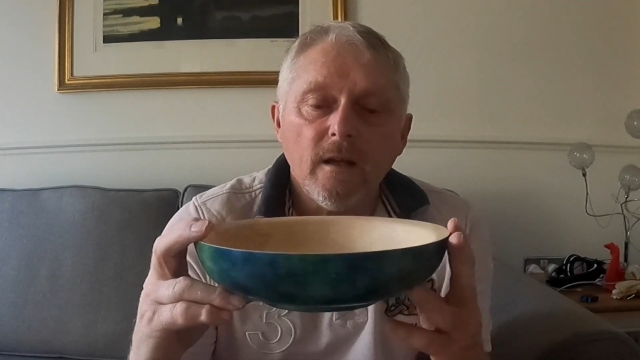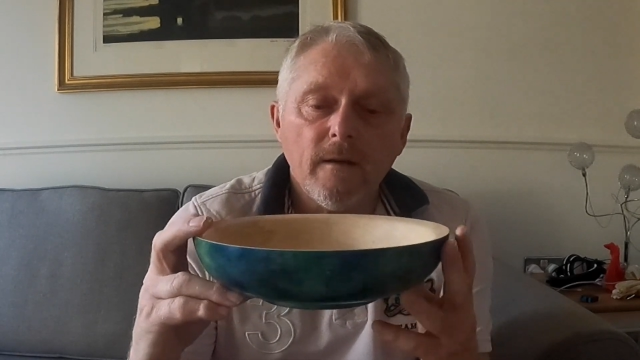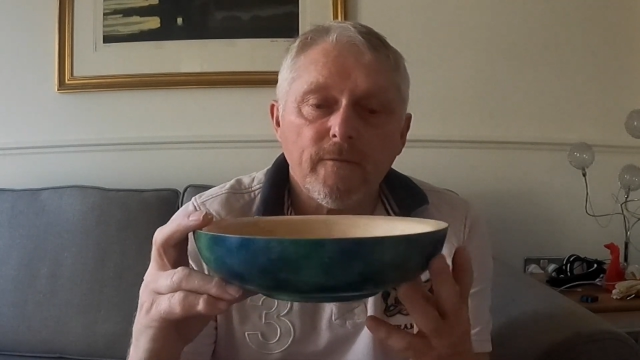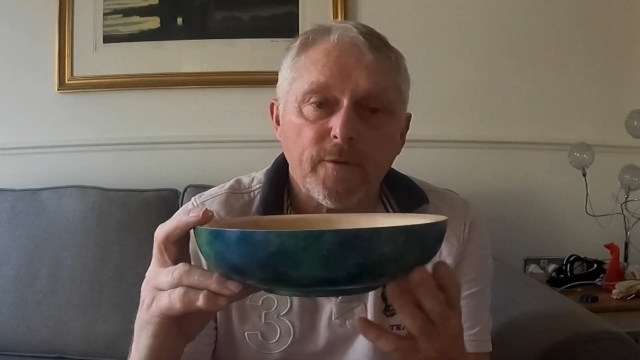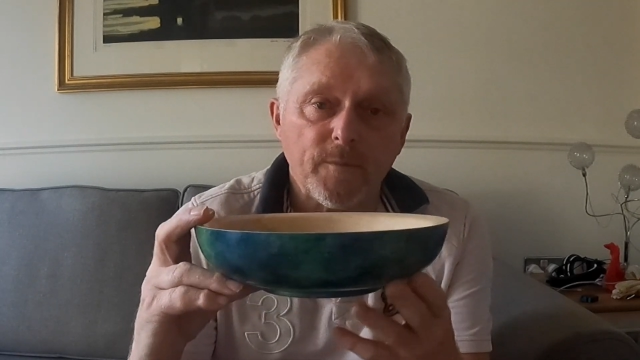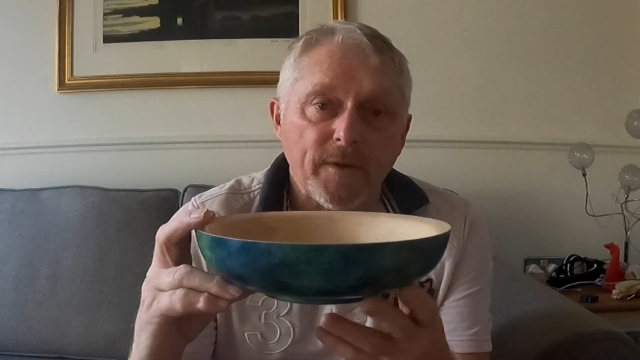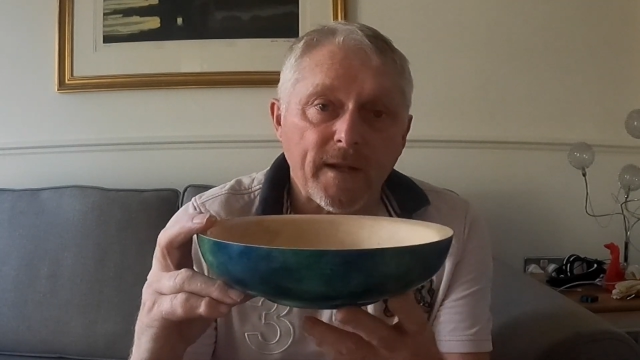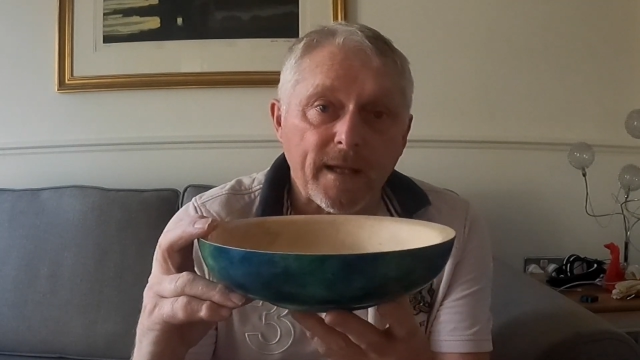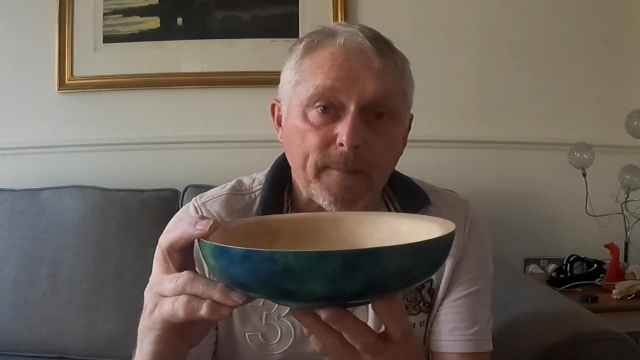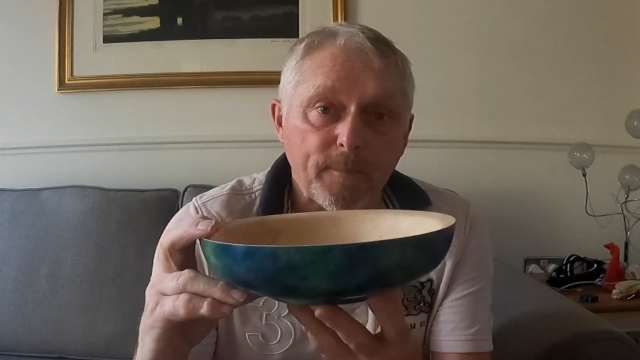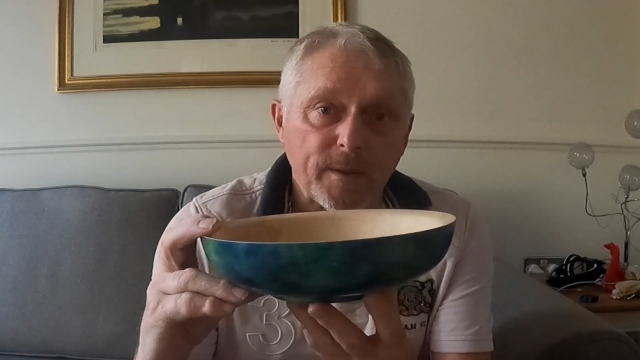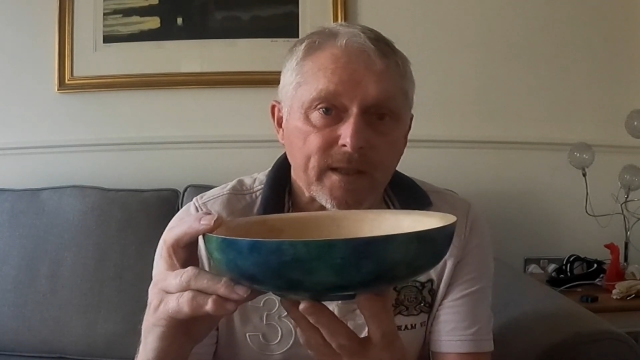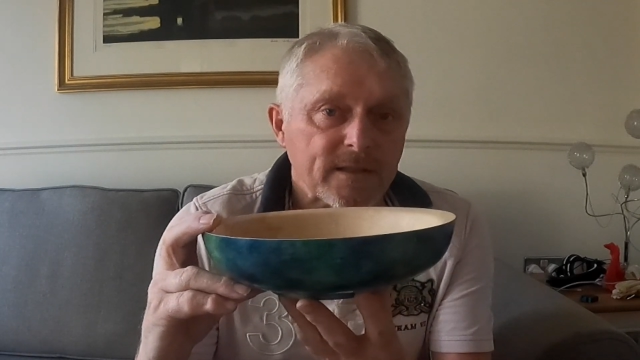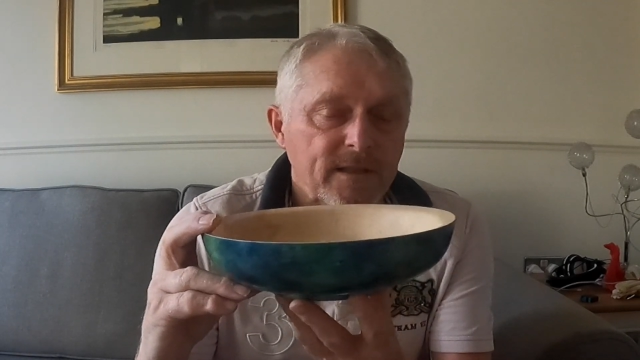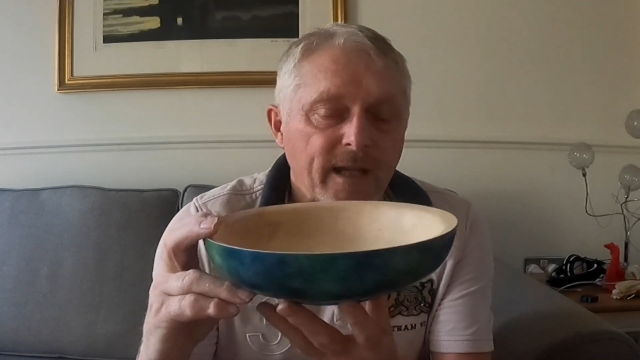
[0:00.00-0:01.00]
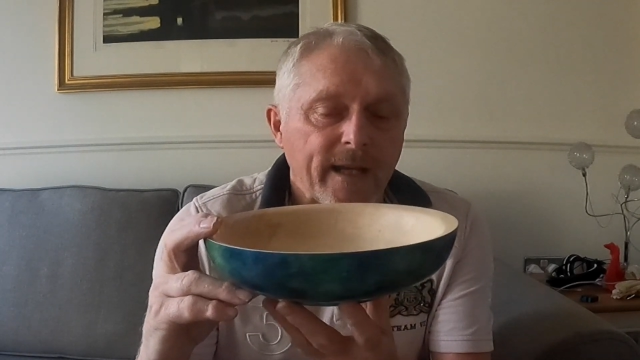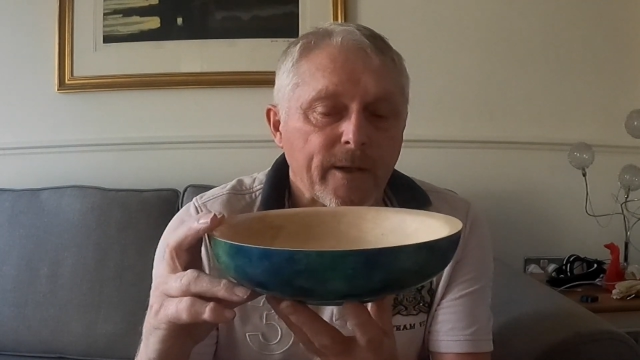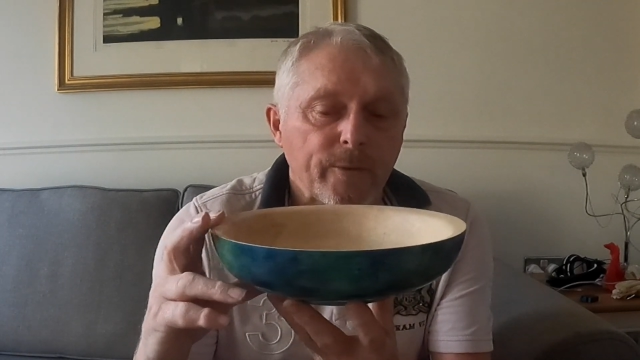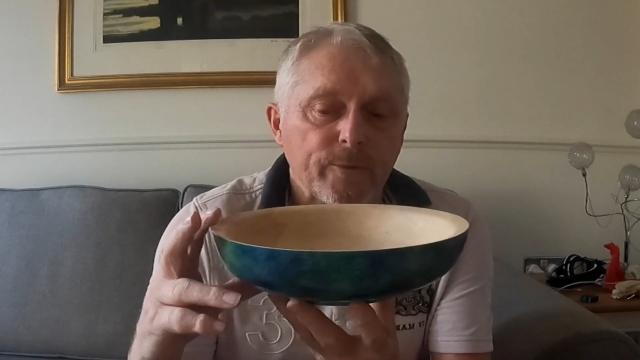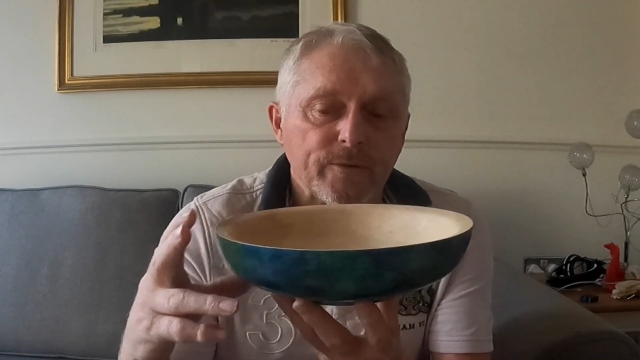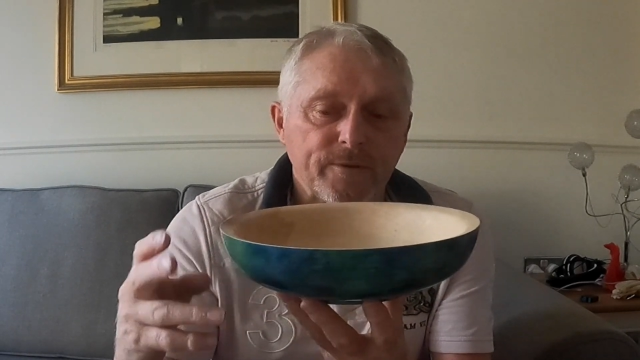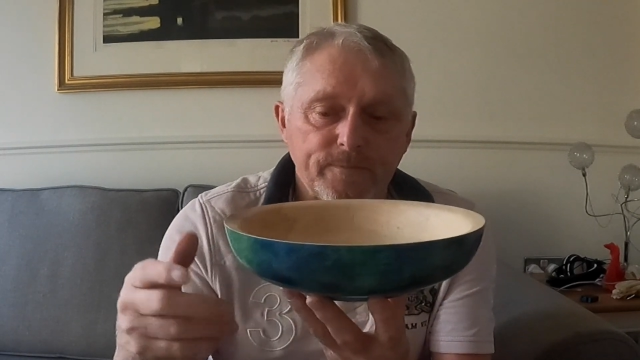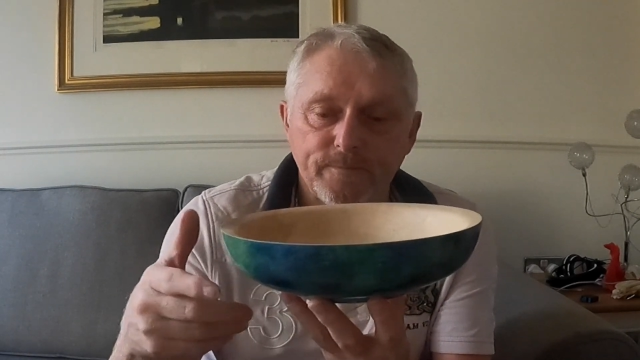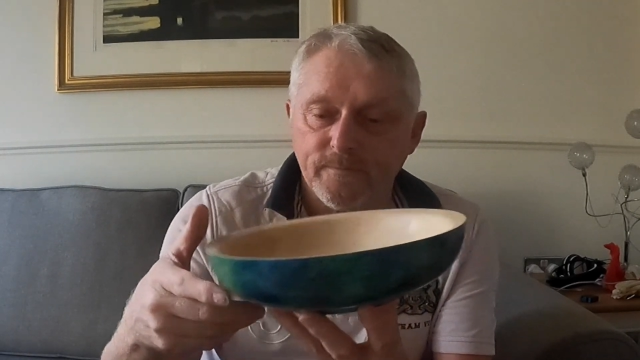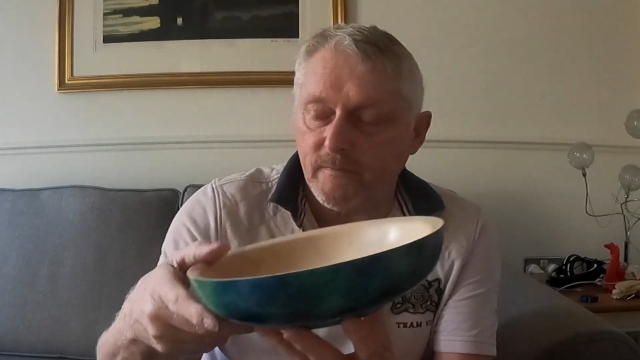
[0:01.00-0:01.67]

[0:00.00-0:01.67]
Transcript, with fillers: from the name picked out.